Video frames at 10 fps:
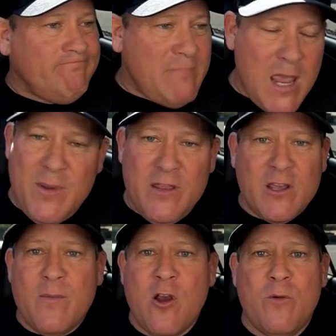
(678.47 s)
Maybe
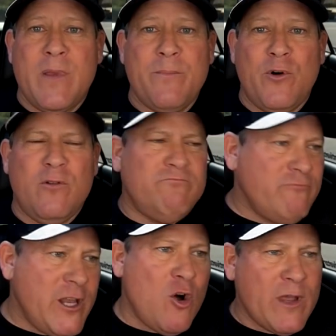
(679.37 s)
the Camaro people
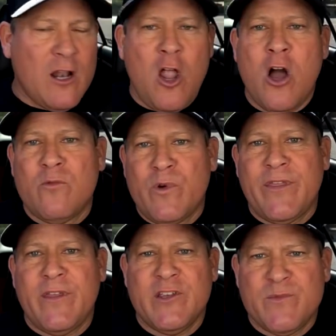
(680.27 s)
we don't get along
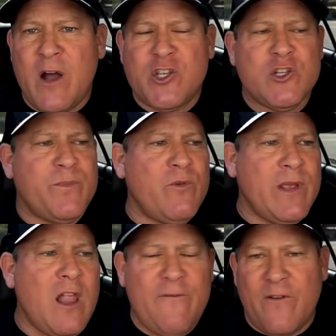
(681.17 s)
with as much, but
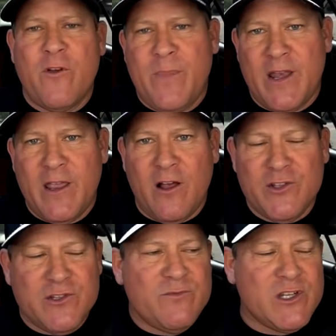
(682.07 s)
we love everybody
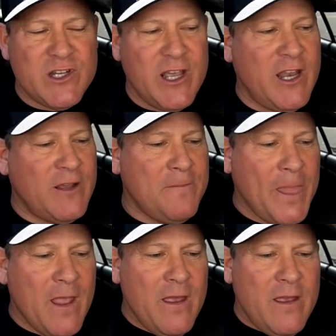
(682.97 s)
else. Just
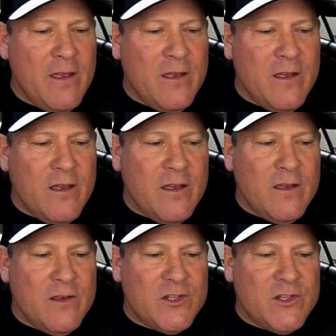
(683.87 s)
kidding.